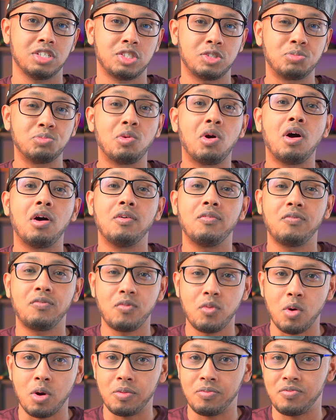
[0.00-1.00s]
small
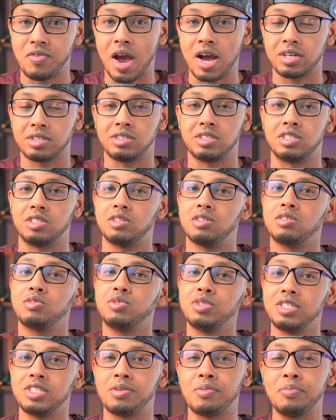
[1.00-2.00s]
form factor.
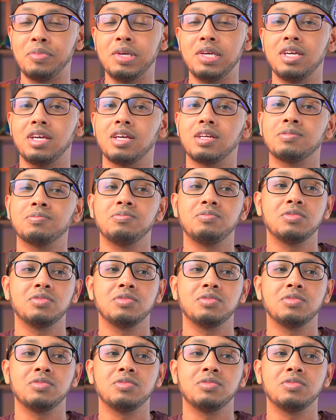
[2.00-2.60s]
Reason being,